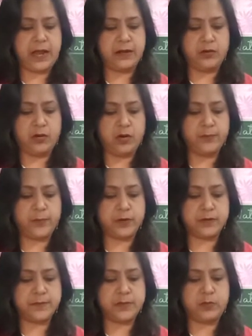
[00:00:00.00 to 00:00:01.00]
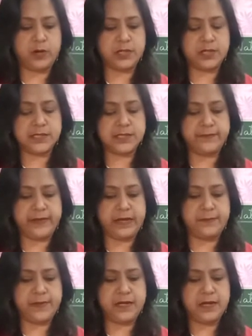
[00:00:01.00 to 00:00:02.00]
and non-potable water is
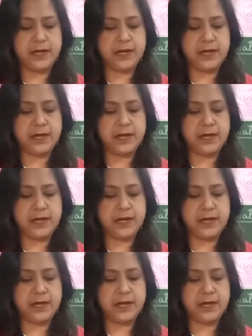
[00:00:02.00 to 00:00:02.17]
available,